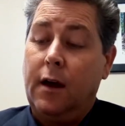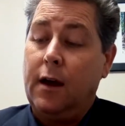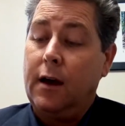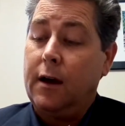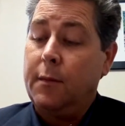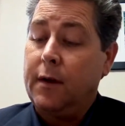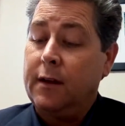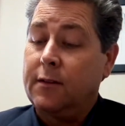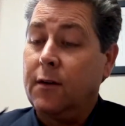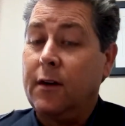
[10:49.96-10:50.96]

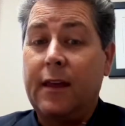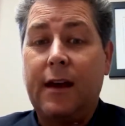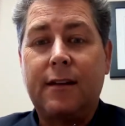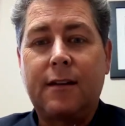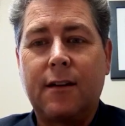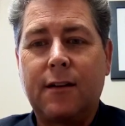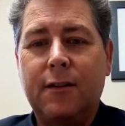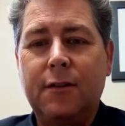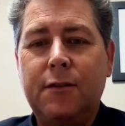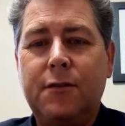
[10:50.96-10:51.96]
And that
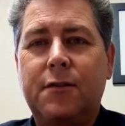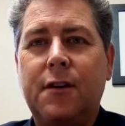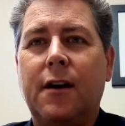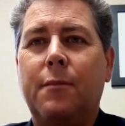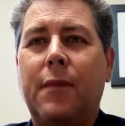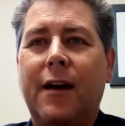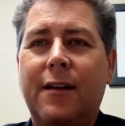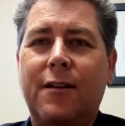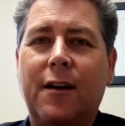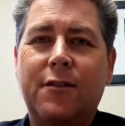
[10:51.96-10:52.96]
concludes my
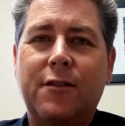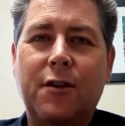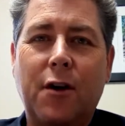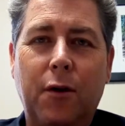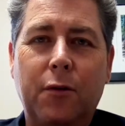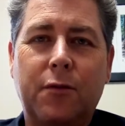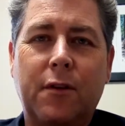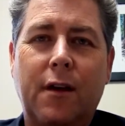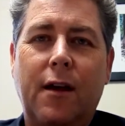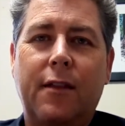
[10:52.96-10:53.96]
introduction to goals.
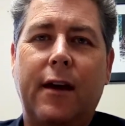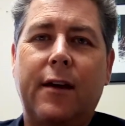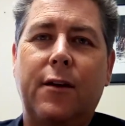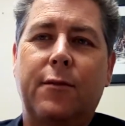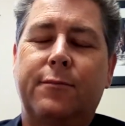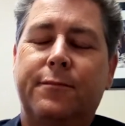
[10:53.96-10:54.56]
Thank you.